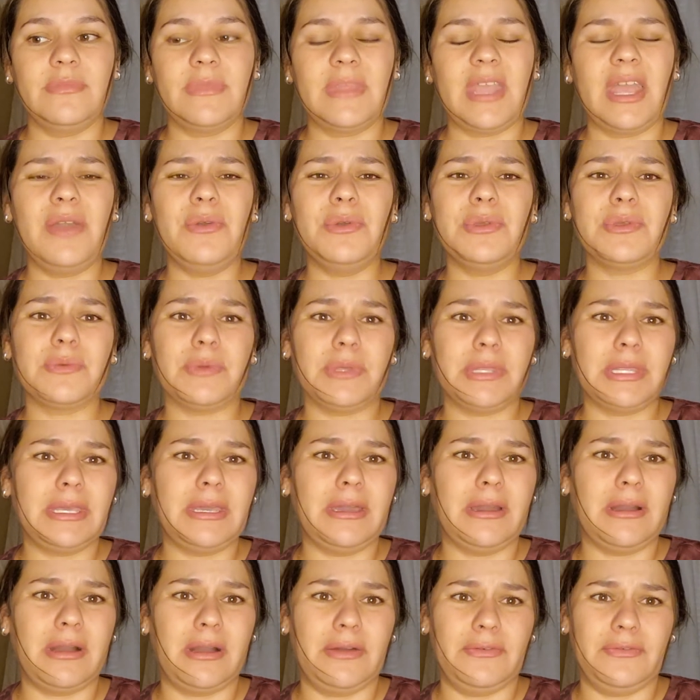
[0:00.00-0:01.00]
it was really
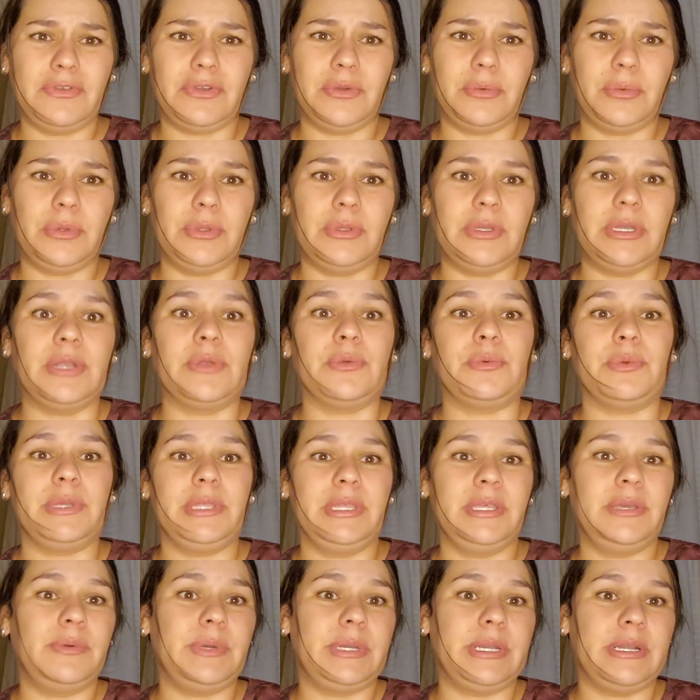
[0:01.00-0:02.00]
uncomfortable and
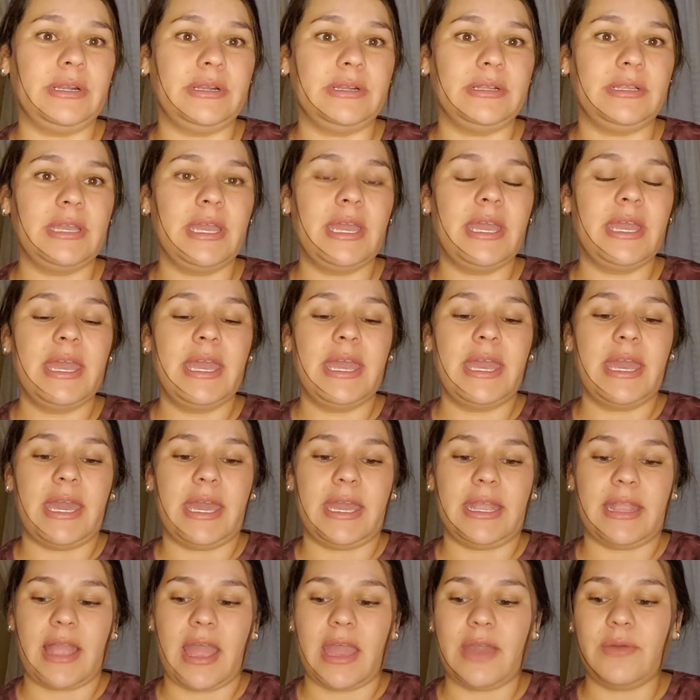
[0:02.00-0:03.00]
really weird.
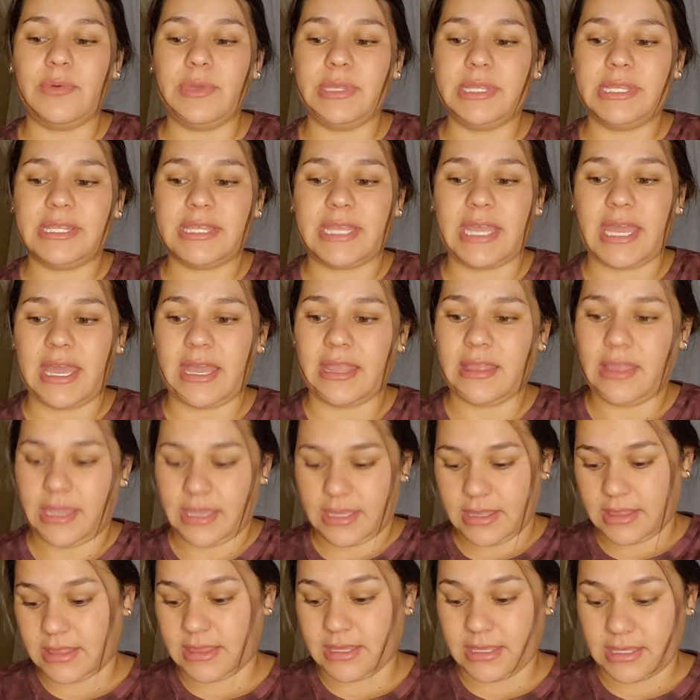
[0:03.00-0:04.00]
And I would say
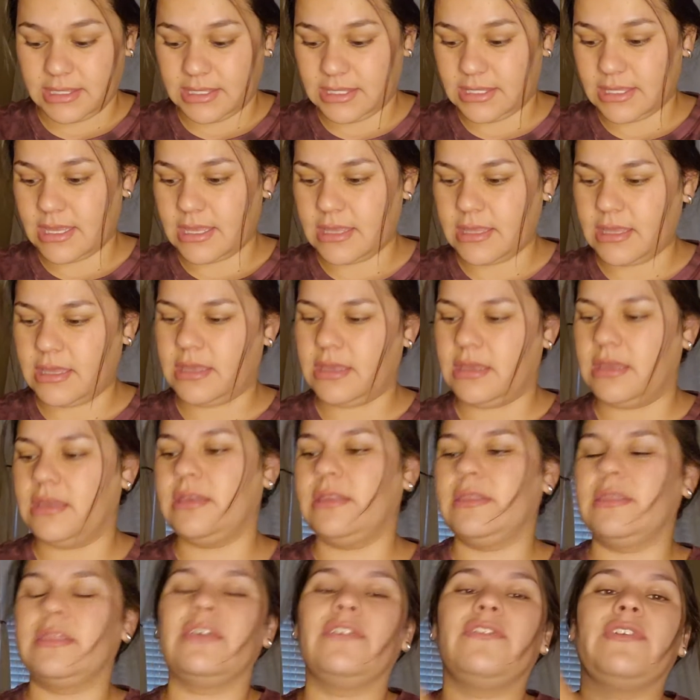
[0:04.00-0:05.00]
like this,
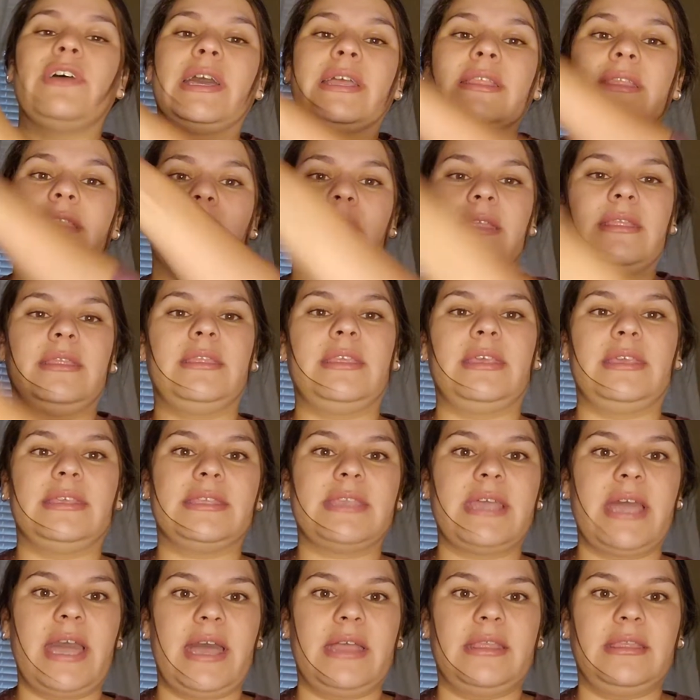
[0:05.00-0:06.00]
the fact that this
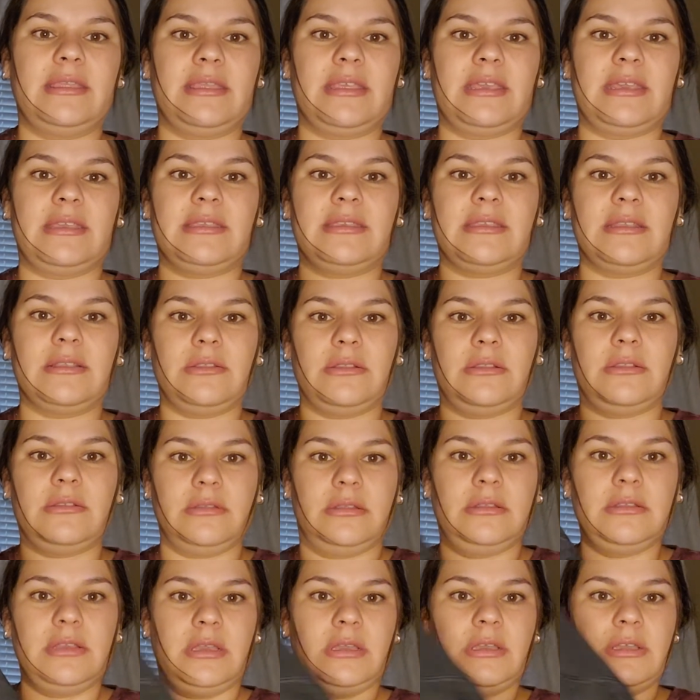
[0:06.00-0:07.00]
had these little
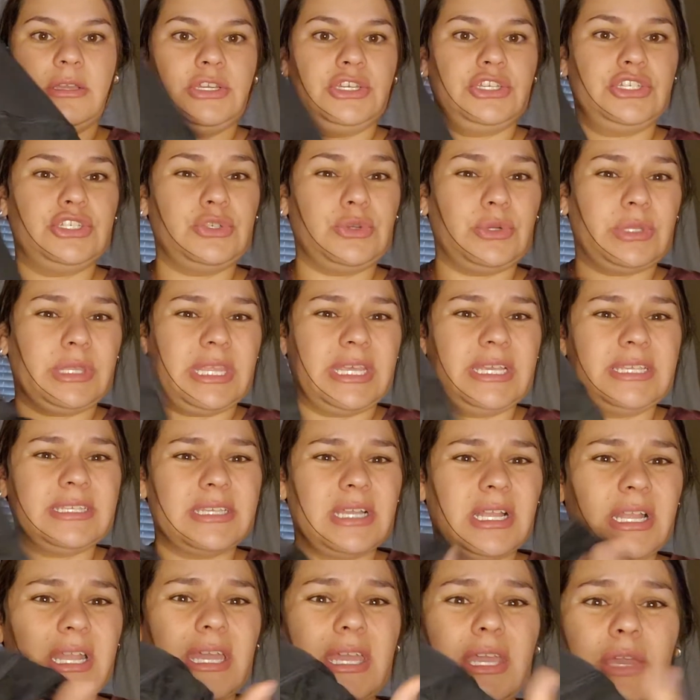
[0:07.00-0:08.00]
short things
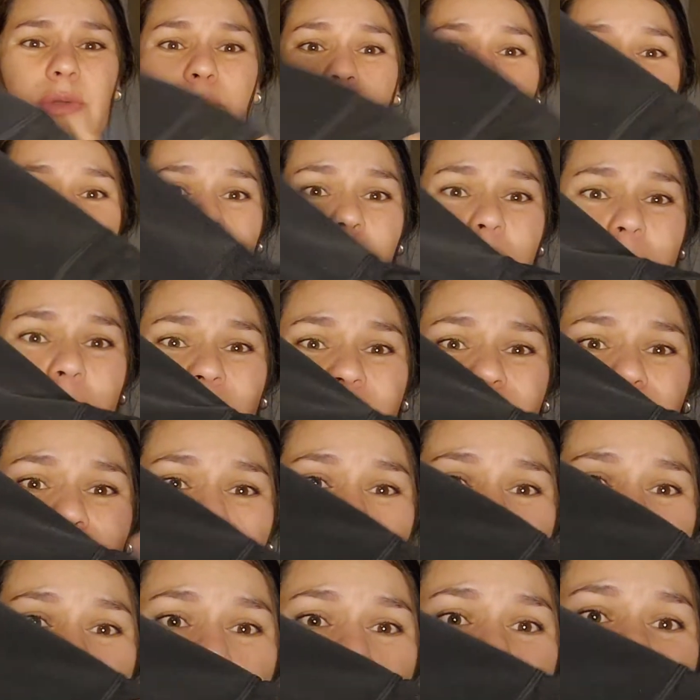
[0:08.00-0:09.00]
on it, it was not my
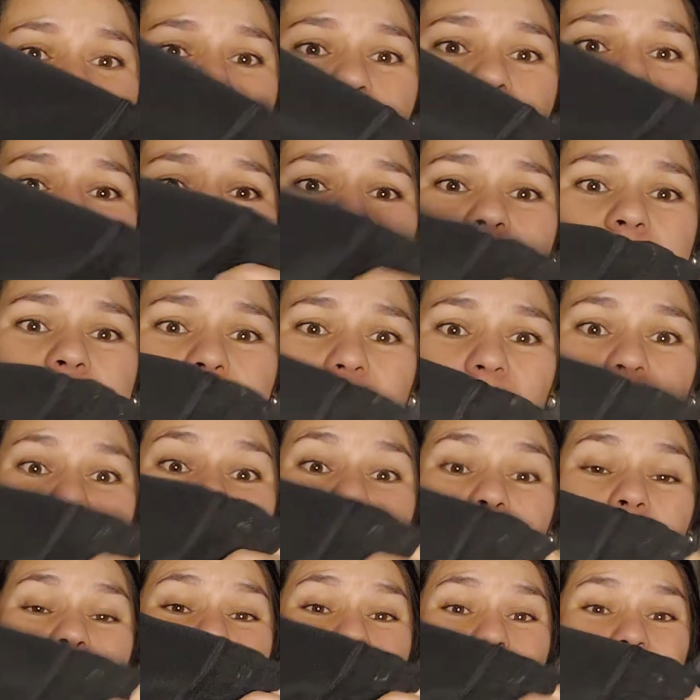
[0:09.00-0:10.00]
favorite, especially
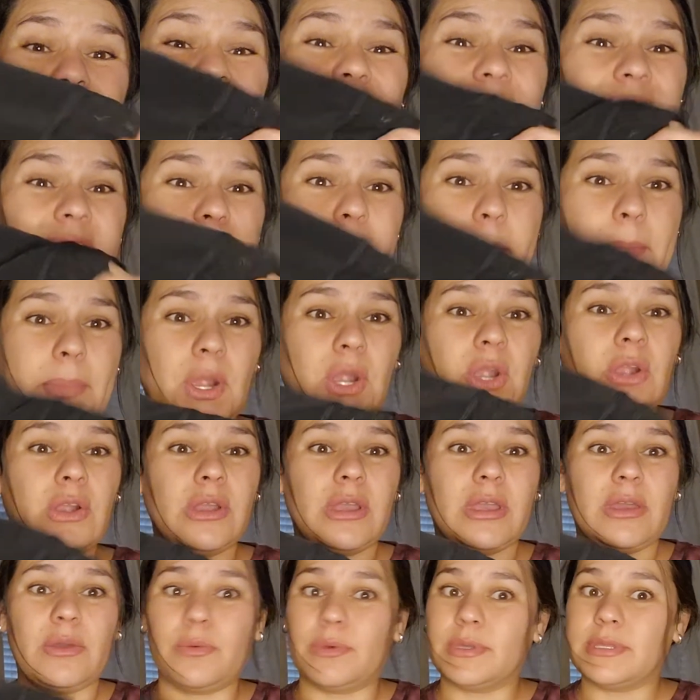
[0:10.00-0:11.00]
because of the summer.
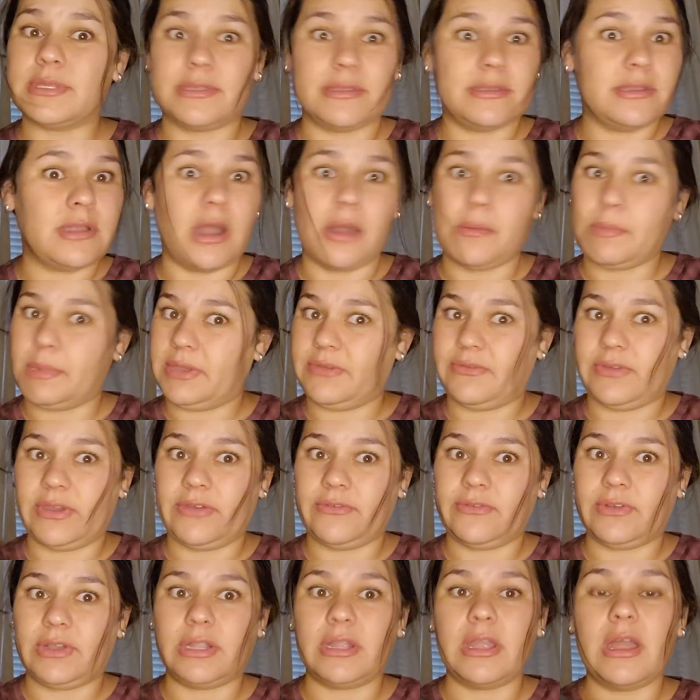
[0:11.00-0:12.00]
It was not my
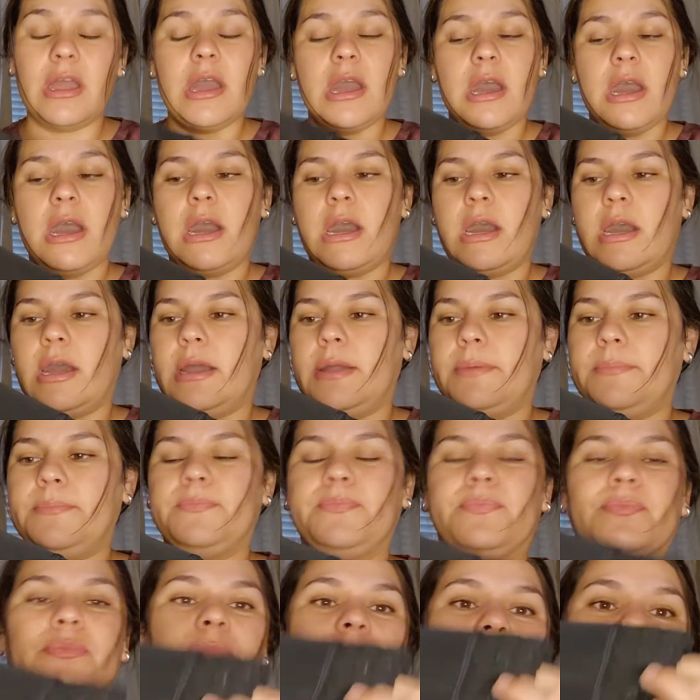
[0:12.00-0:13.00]
favorite.
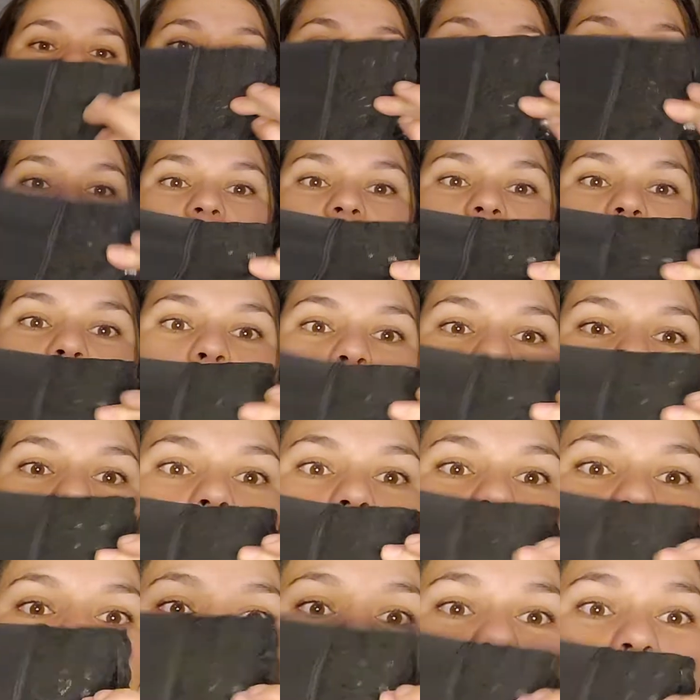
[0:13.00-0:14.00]
This
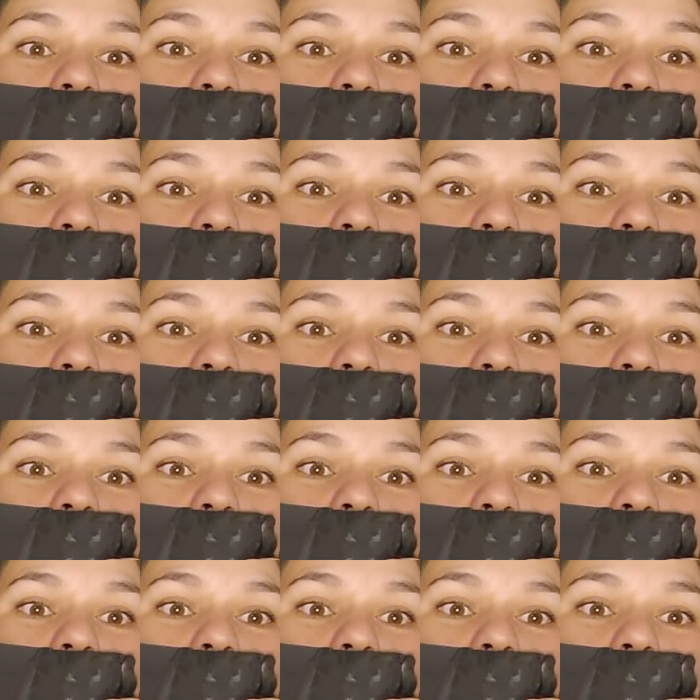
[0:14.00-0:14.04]
part was